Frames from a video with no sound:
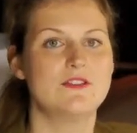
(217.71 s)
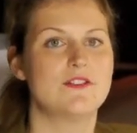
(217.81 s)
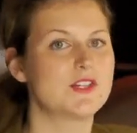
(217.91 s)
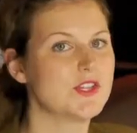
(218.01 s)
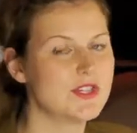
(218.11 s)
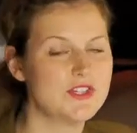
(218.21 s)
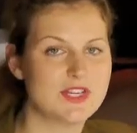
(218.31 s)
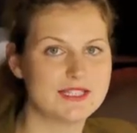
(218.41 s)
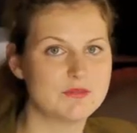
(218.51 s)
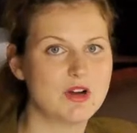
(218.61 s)
functional
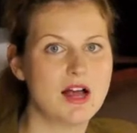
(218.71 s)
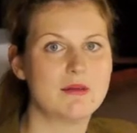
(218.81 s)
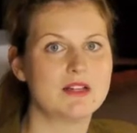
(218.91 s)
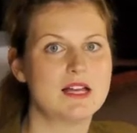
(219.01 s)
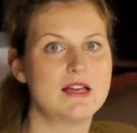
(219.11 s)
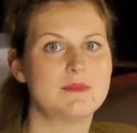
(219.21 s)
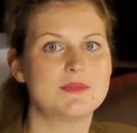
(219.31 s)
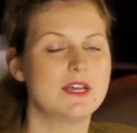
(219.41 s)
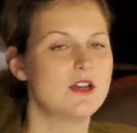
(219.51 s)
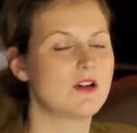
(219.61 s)
digestive
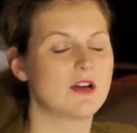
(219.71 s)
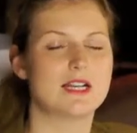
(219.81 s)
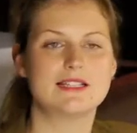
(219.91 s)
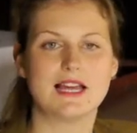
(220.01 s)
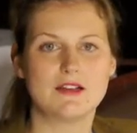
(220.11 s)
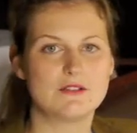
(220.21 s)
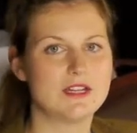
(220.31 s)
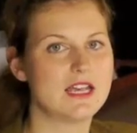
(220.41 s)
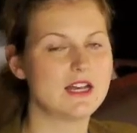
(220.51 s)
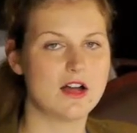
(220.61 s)
problems, chronic
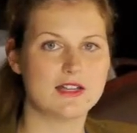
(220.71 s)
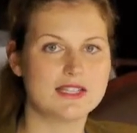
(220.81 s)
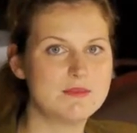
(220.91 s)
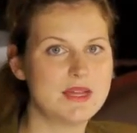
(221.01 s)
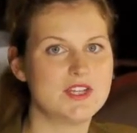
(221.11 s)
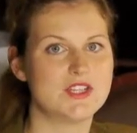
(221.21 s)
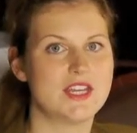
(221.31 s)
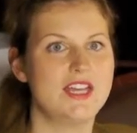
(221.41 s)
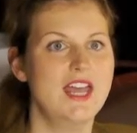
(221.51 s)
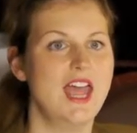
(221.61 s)
diarrhea,
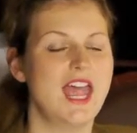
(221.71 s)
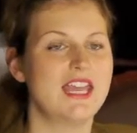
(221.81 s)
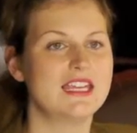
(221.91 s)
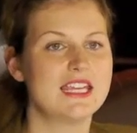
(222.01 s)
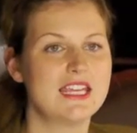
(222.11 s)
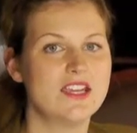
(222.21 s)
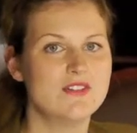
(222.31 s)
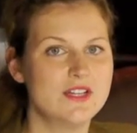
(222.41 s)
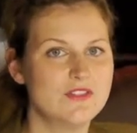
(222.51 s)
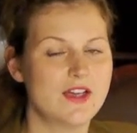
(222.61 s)
constipation, and it can
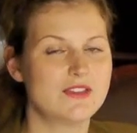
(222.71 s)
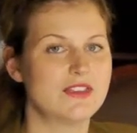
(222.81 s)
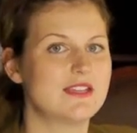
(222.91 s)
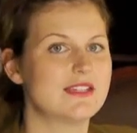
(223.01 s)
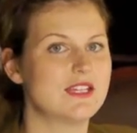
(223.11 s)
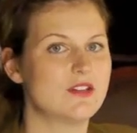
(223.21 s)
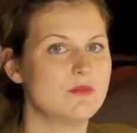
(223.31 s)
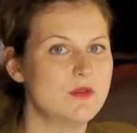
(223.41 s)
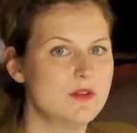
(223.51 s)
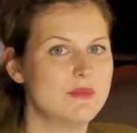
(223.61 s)
even affect things like your
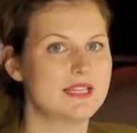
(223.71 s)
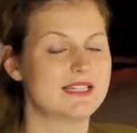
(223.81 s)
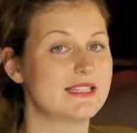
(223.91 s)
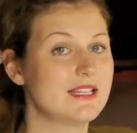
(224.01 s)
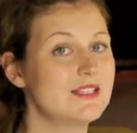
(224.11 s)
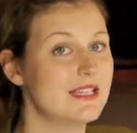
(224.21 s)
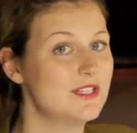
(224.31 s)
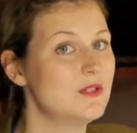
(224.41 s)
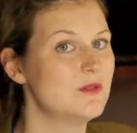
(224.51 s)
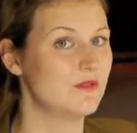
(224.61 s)
mood because, as I
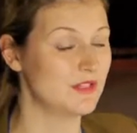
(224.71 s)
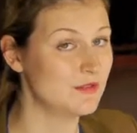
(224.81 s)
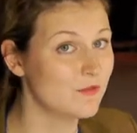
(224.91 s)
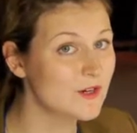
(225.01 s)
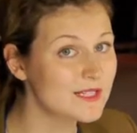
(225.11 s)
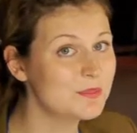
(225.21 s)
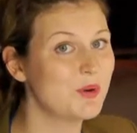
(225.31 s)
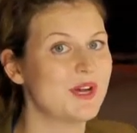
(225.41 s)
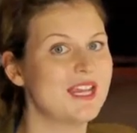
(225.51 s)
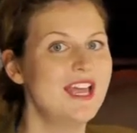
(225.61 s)
said to you in the first
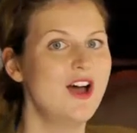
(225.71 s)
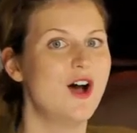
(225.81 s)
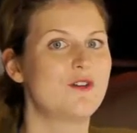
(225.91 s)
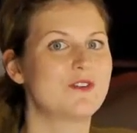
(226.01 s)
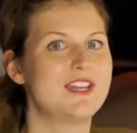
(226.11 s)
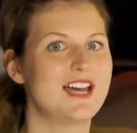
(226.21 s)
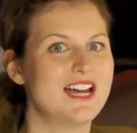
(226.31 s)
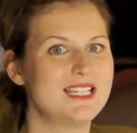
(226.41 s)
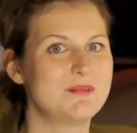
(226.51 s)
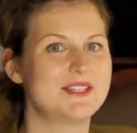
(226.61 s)
point, over
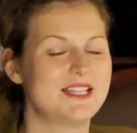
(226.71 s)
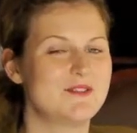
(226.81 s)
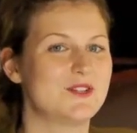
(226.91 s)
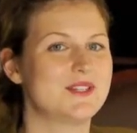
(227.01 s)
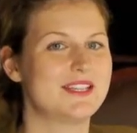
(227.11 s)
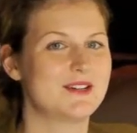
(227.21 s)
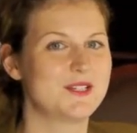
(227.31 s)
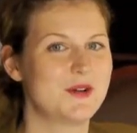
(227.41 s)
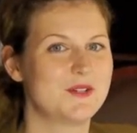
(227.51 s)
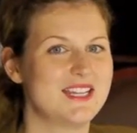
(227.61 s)
90% of your
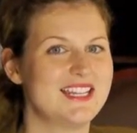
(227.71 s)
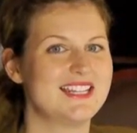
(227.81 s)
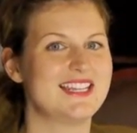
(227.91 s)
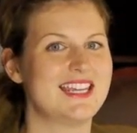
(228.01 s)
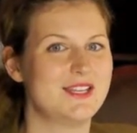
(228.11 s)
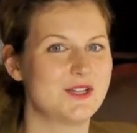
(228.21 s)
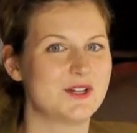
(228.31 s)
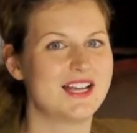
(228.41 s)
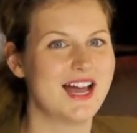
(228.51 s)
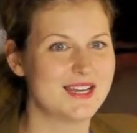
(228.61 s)
serotonin is in
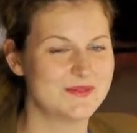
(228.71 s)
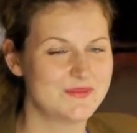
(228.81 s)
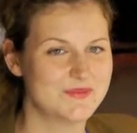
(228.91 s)
your gut.